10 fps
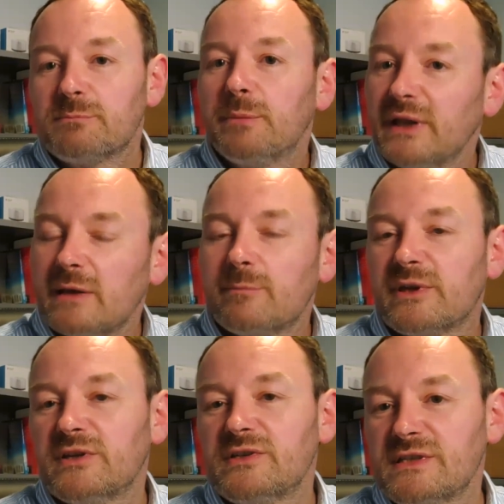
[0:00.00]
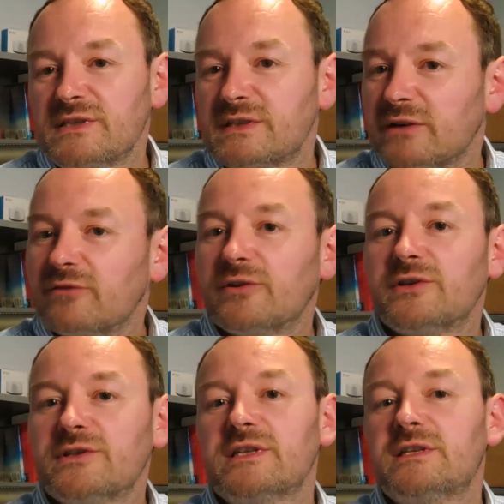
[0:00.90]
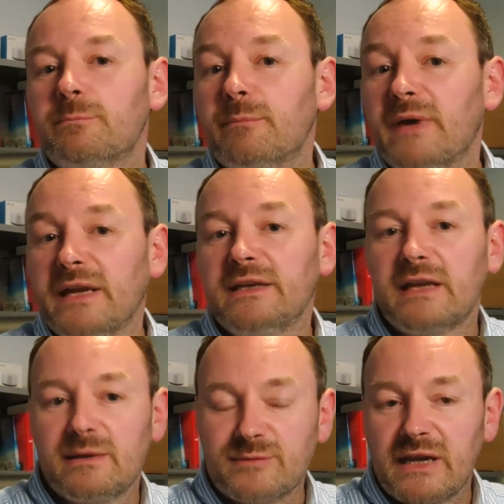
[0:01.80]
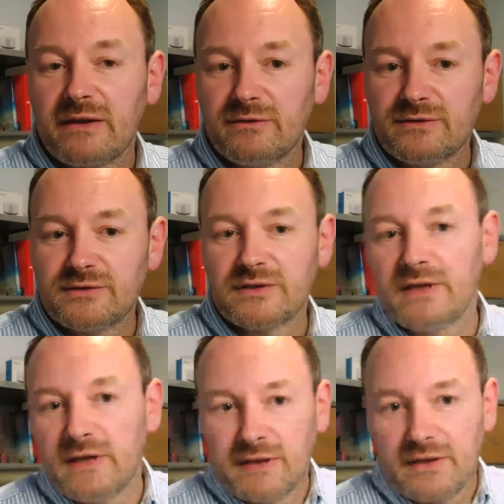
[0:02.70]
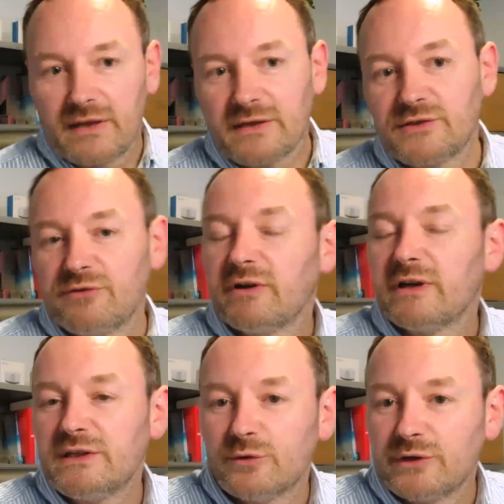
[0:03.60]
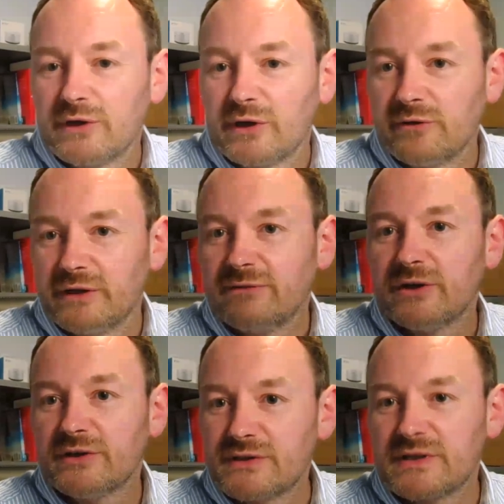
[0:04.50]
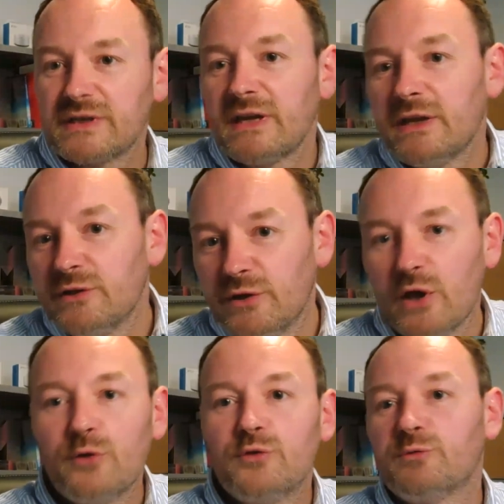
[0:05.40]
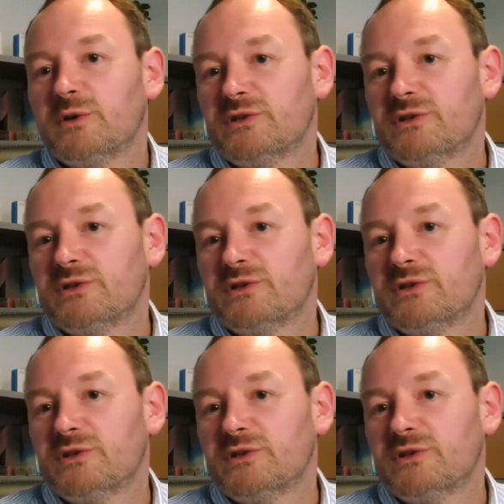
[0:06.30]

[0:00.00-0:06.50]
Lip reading: But again, because it's synchronizing domain names out, that Azure AD joined only device knows which